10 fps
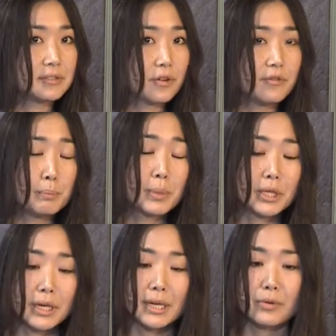for
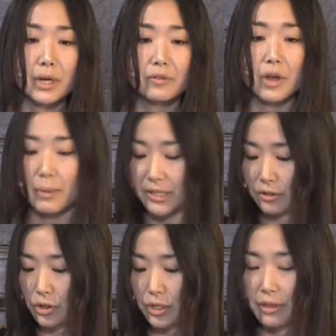building Creative Commons
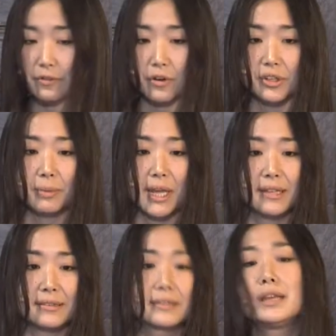search in the first
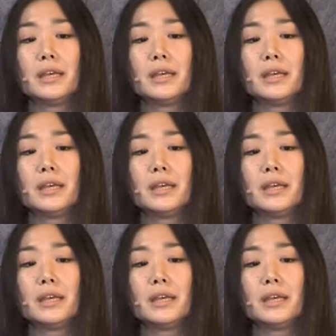place.